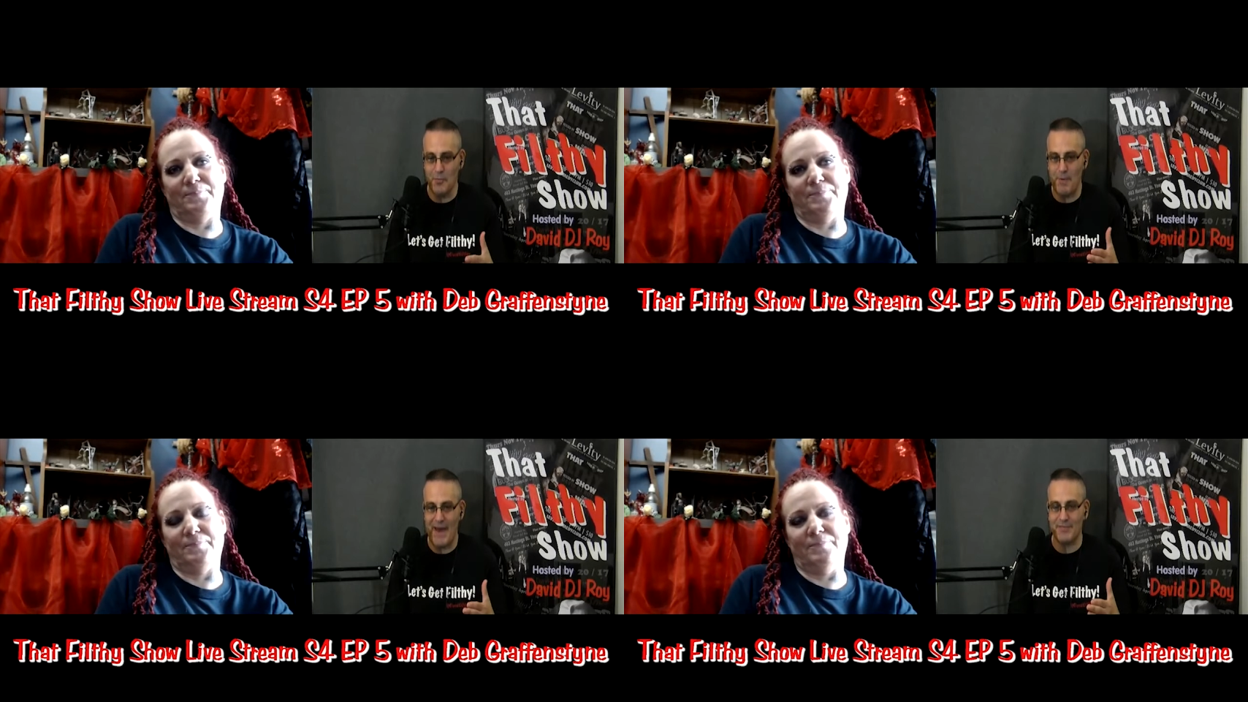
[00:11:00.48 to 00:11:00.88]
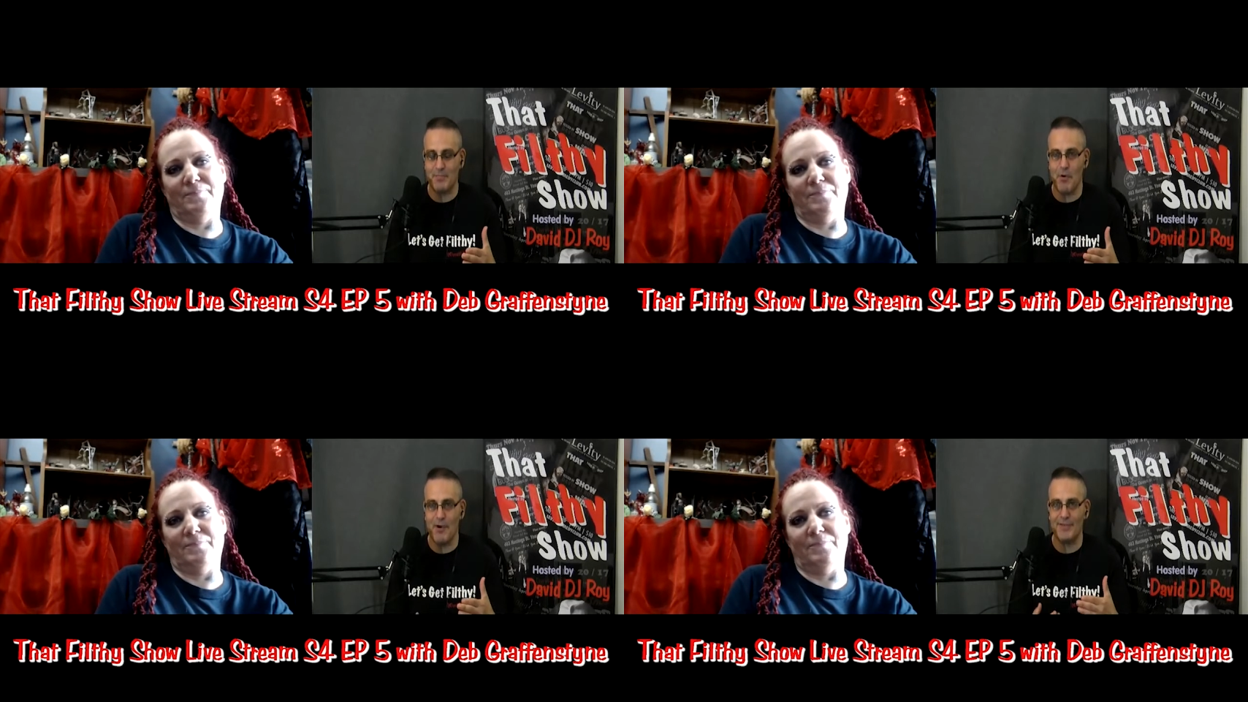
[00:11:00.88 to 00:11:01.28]

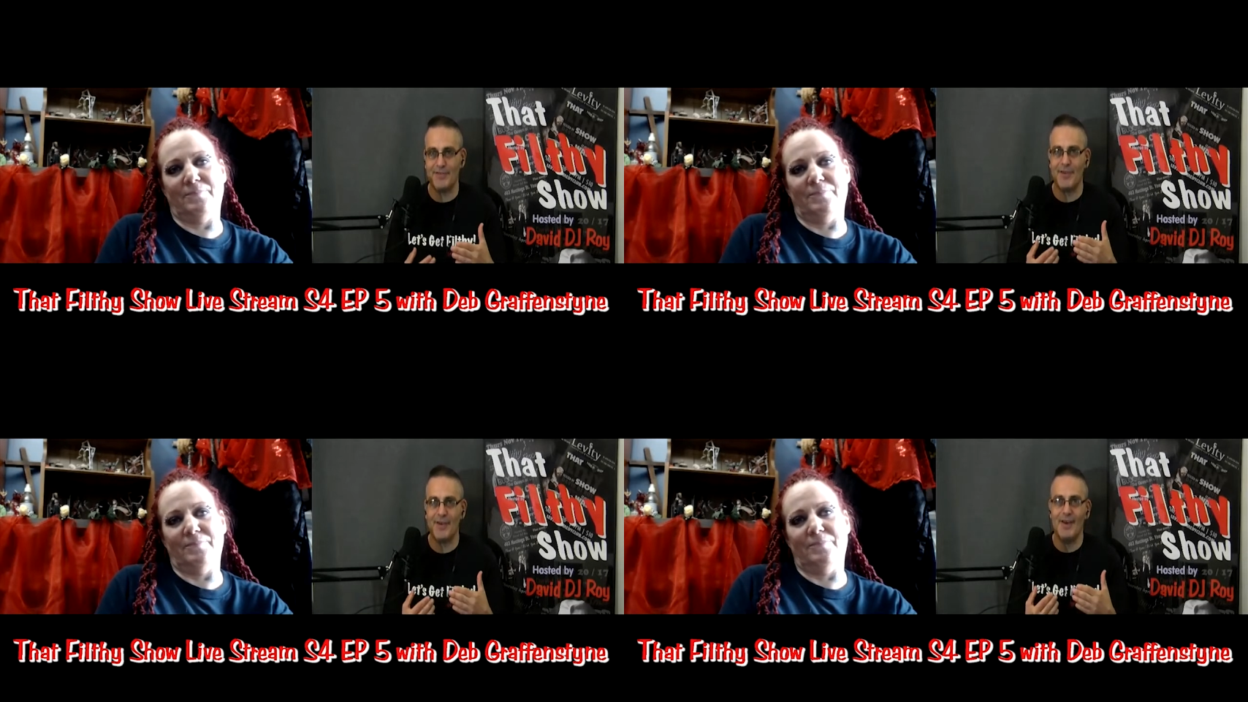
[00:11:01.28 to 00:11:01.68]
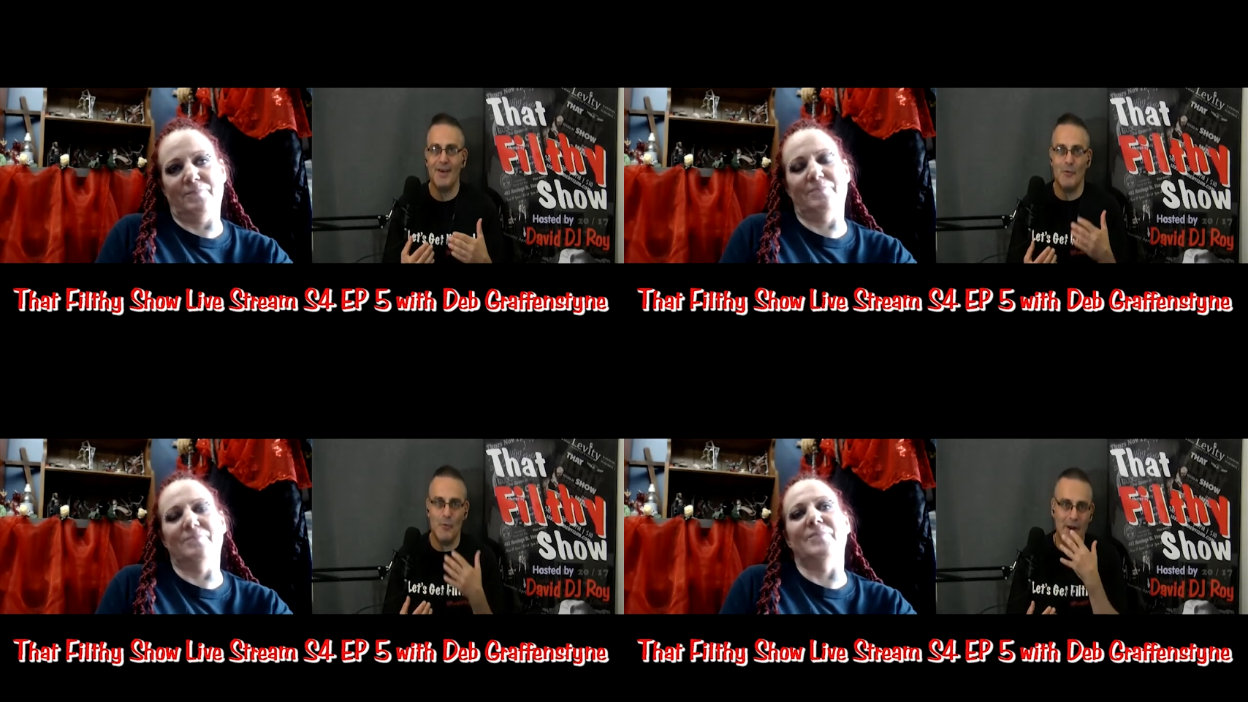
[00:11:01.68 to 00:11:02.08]
Speaker 1: passports,
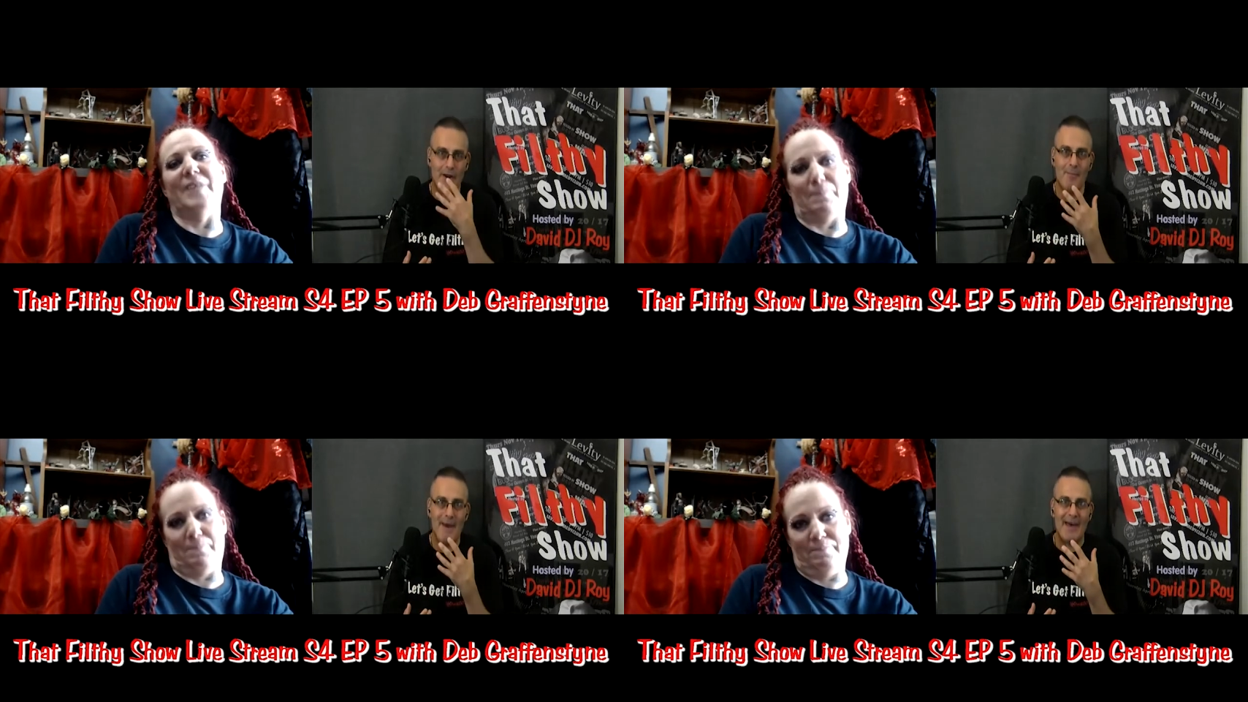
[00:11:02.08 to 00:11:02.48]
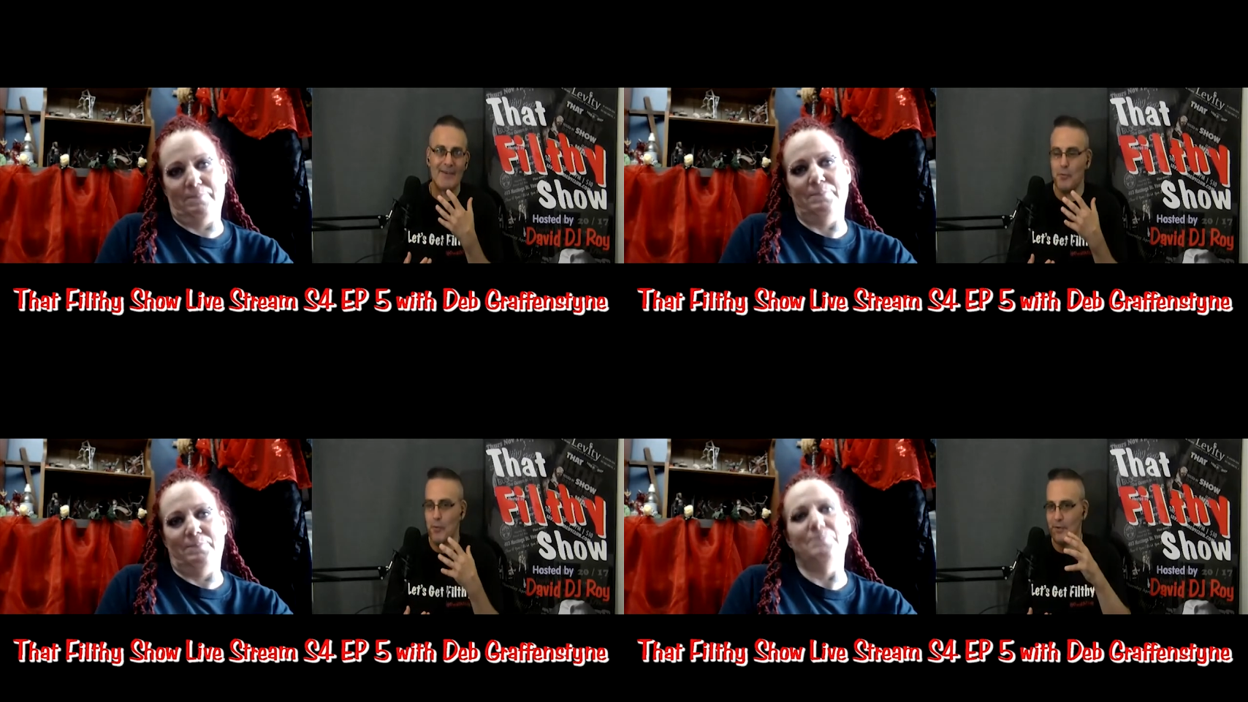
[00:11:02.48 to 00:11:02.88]
wear a mask
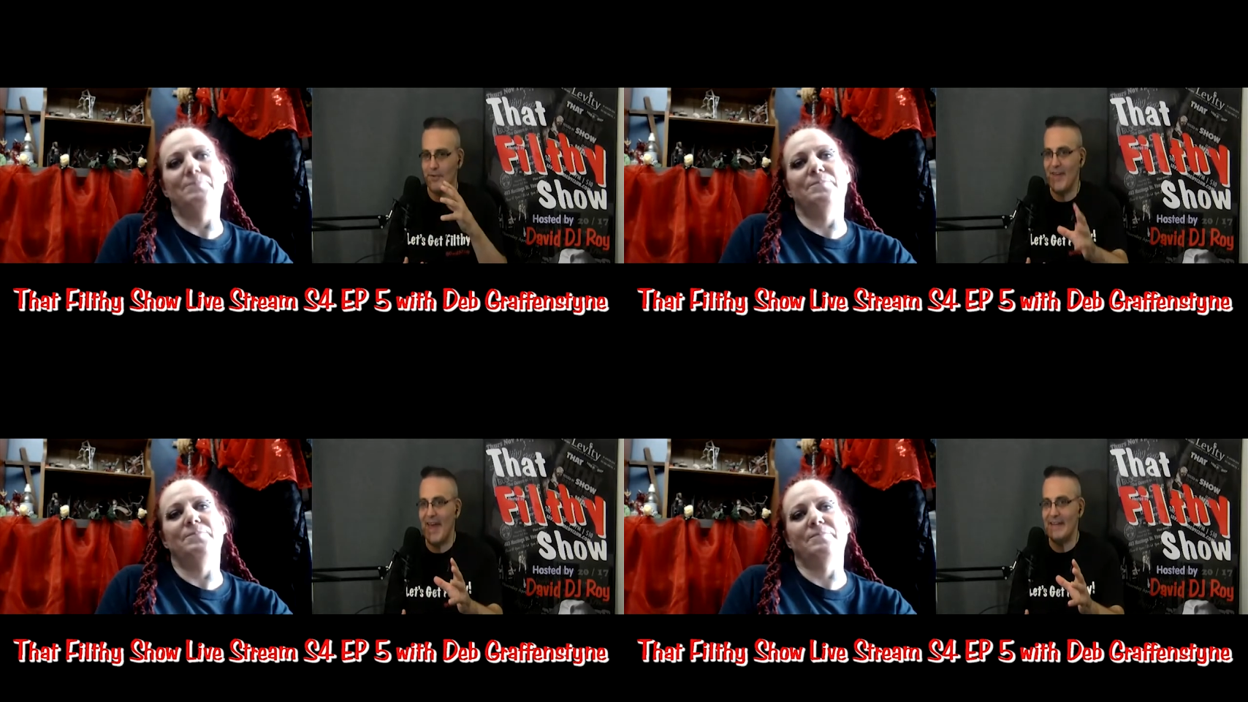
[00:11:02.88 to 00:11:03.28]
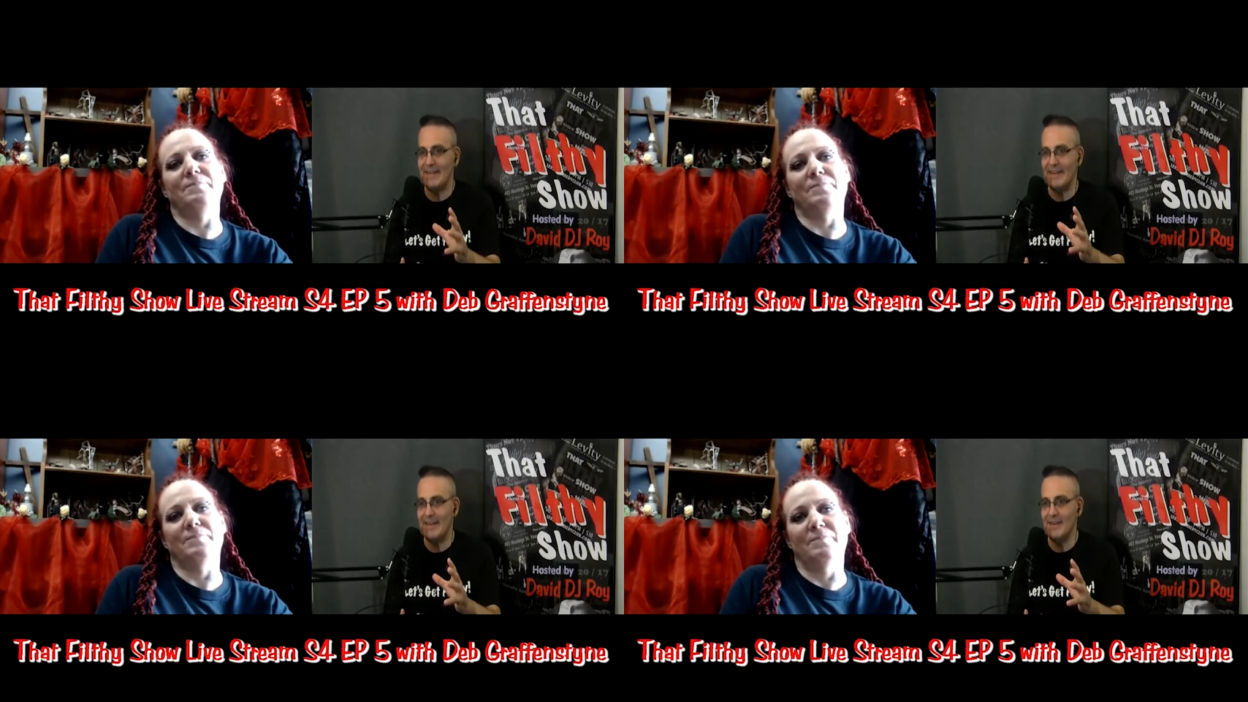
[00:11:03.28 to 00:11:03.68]
when we're
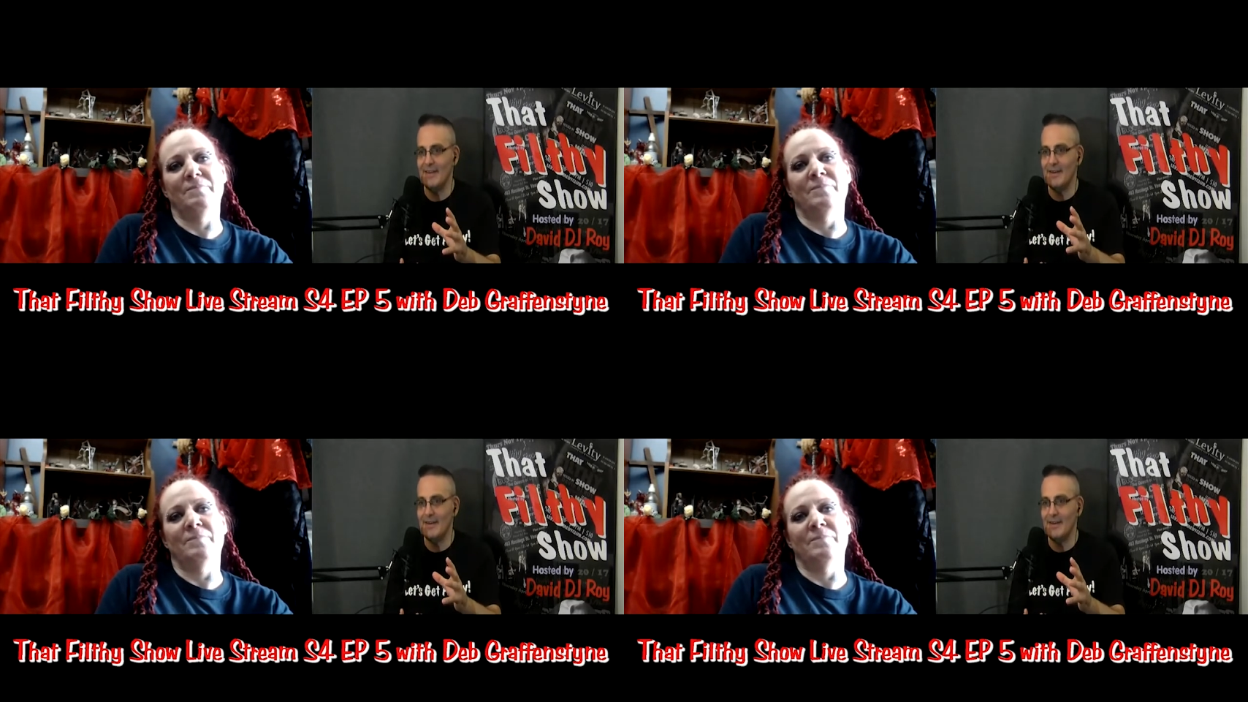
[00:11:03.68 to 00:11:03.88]
standing,